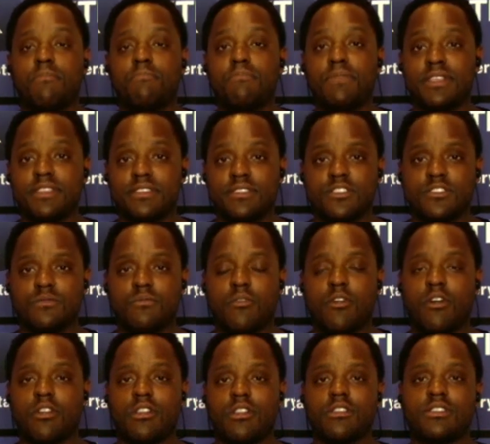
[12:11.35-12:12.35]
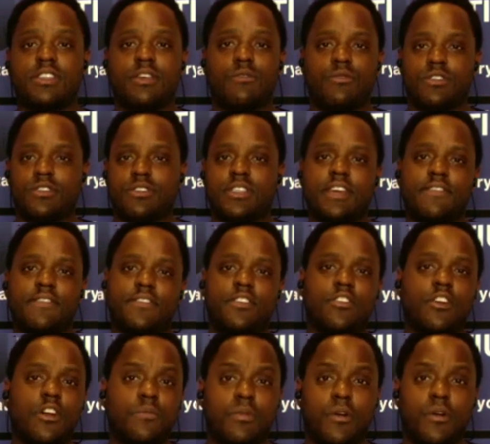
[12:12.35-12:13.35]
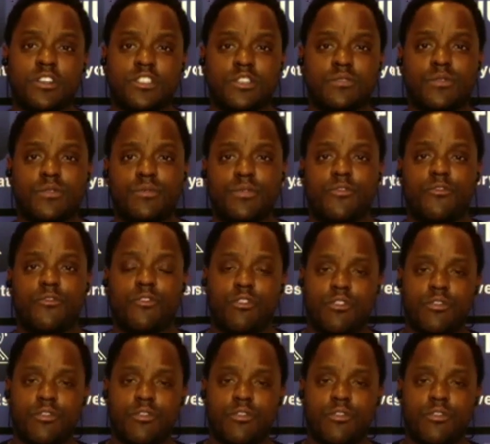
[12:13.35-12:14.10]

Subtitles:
business models that were definitely not possible before.